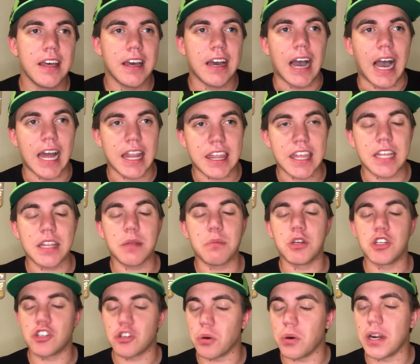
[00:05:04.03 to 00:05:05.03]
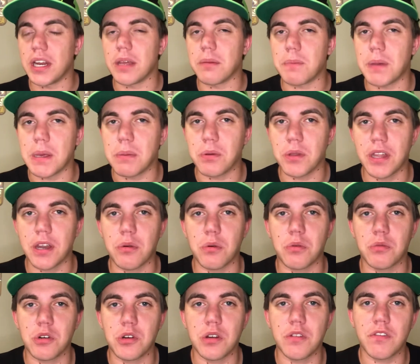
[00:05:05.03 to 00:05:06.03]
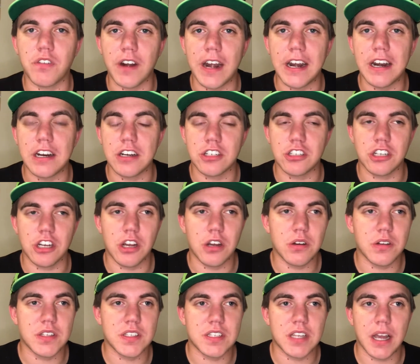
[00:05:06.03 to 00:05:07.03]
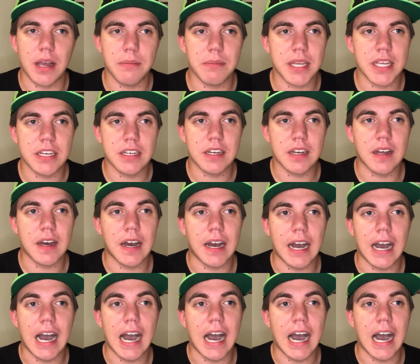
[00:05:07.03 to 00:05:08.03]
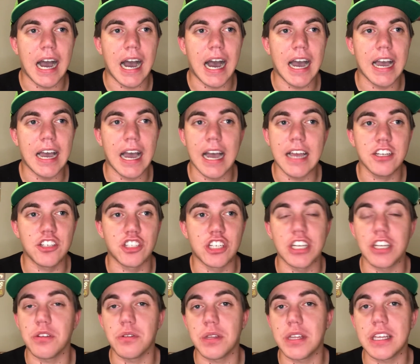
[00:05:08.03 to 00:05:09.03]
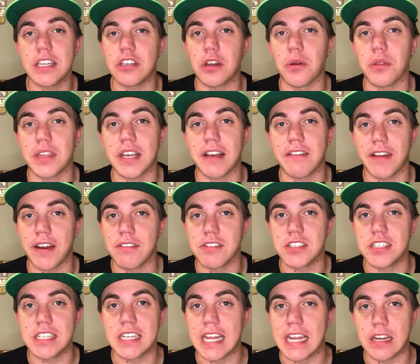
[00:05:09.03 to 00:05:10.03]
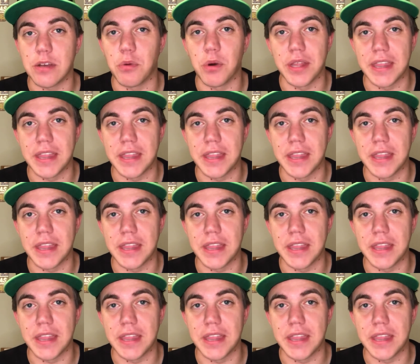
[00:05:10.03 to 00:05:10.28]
I think the majority of people there were rooting for Erik Jones. I mean, I, I genuinely don't think I've ever seen anyone